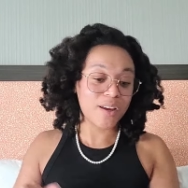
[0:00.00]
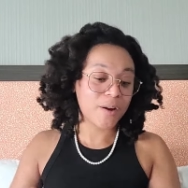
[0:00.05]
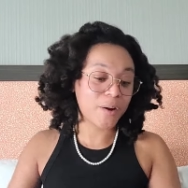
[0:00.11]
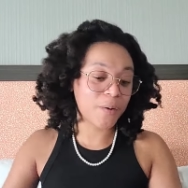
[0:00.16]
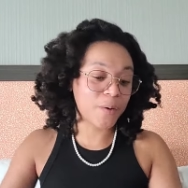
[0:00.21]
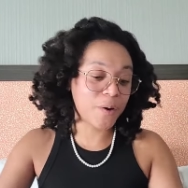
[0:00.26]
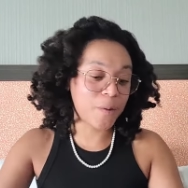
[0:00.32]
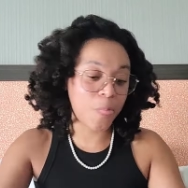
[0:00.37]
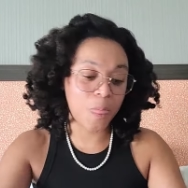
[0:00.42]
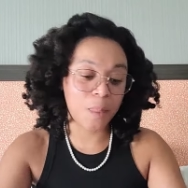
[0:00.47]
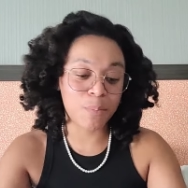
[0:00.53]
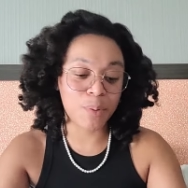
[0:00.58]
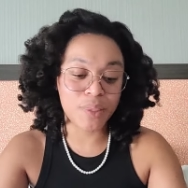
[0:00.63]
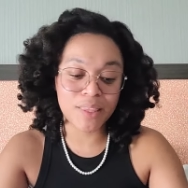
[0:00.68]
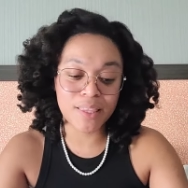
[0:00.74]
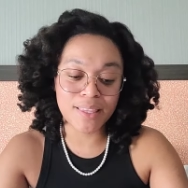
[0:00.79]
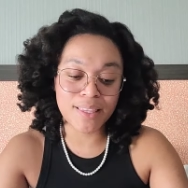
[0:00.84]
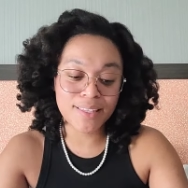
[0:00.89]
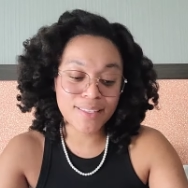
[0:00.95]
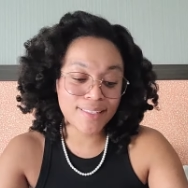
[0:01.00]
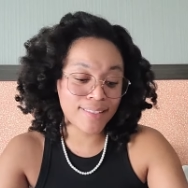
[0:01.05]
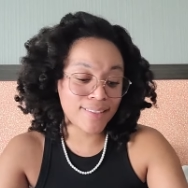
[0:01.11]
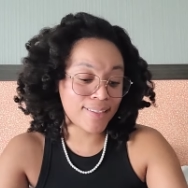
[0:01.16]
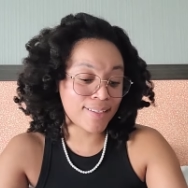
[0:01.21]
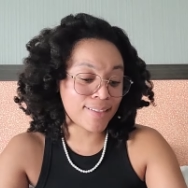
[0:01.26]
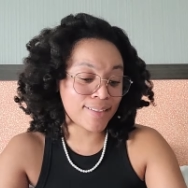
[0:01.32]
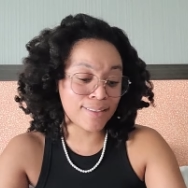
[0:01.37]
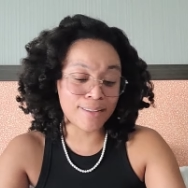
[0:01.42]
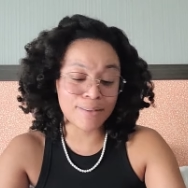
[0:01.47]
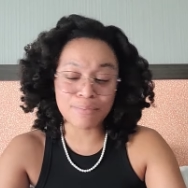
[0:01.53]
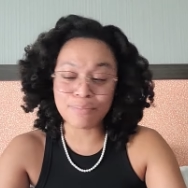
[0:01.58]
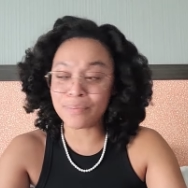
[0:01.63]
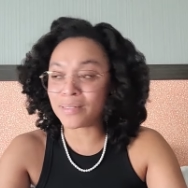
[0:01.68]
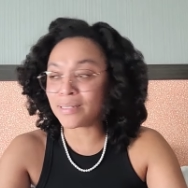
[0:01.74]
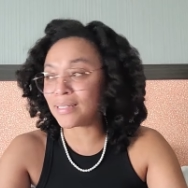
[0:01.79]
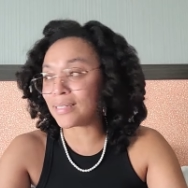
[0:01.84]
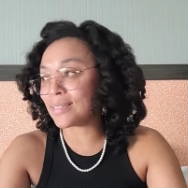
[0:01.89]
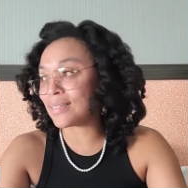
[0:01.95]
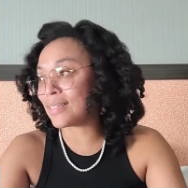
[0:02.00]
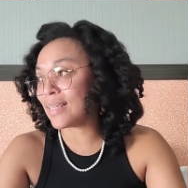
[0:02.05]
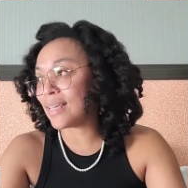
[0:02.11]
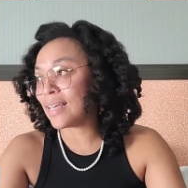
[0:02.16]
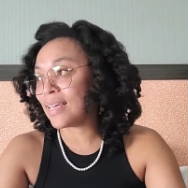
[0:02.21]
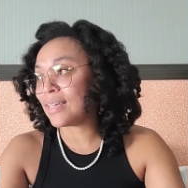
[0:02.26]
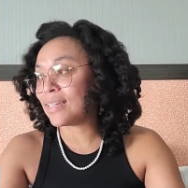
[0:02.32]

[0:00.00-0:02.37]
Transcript: All right, but this Olympics